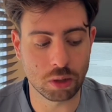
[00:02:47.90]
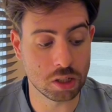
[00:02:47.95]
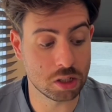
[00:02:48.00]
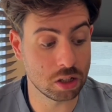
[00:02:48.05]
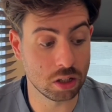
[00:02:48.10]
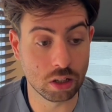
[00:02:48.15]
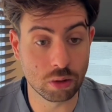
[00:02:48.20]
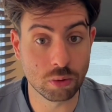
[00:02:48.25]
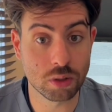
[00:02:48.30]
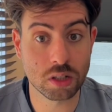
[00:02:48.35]

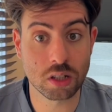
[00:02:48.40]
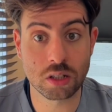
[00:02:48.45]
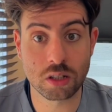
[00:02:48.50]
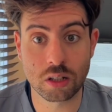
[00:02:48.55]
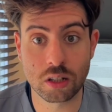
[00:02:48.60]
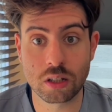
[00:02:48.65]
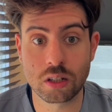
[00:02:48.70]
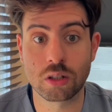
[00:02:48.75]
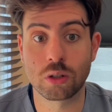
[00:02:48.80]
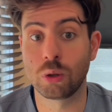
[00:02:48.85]
insulin
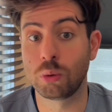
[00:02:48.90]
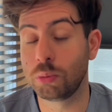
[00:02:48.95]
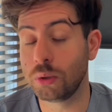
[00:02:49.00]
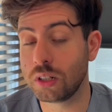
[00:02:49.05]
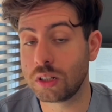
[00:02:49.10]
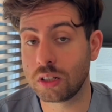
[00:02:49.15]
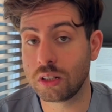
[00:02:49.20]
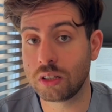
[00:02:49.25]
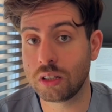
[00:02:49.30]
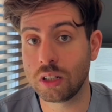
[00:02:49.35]
resistance,
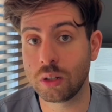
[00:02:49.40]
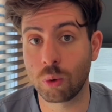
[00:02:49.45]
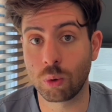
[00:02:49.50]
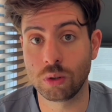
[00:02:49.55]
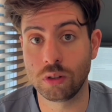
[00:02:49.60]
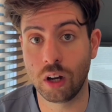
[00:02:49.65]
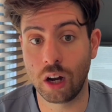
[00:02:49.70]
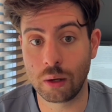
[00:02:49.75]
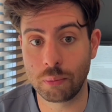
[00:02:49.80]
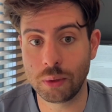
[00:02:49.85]
obesity, or
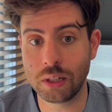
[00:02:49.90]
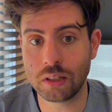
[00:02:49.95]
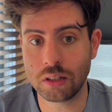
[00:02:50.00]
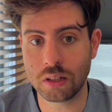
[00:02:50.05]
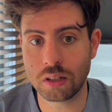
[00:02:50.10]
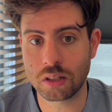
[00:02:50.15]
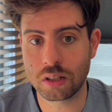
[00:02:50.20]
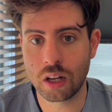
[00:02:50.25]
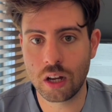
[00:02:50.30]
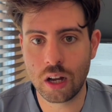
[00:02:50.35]

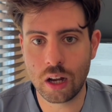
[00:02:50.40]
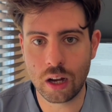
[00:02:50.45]
diabetes.